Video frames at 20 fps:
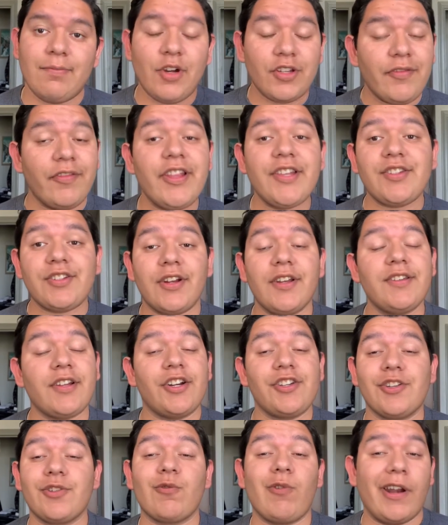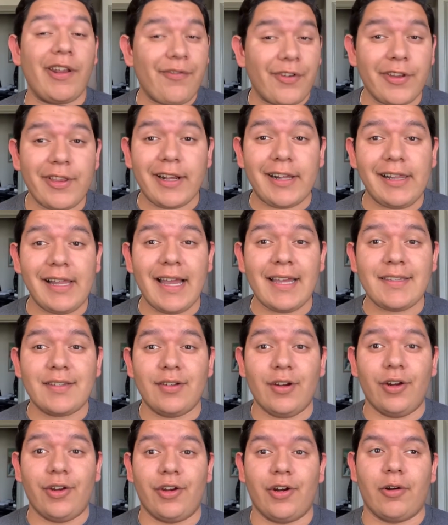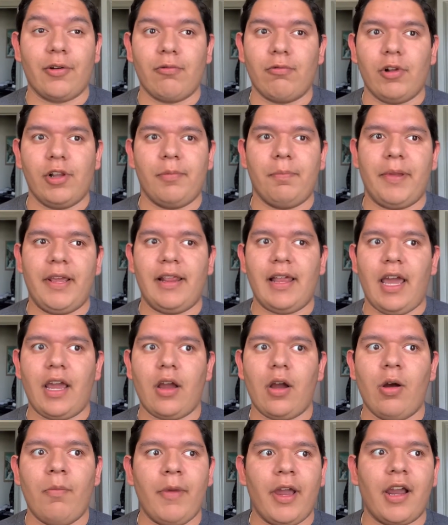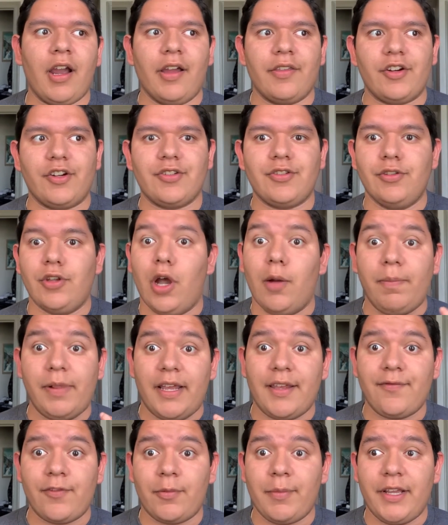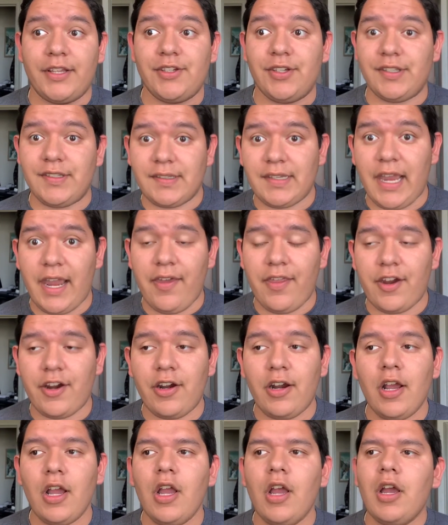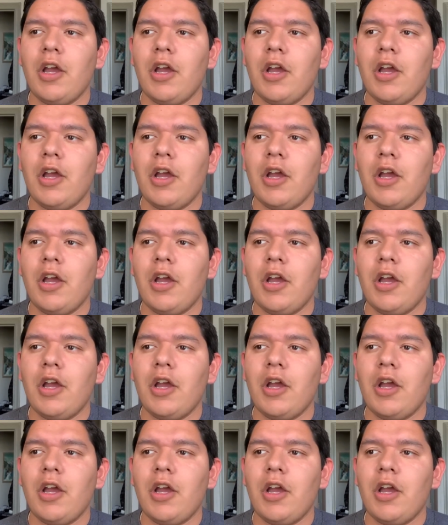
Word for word: Most of the students are just waiting for the class, so you will be like, oh my god, there's no place for me to stay there.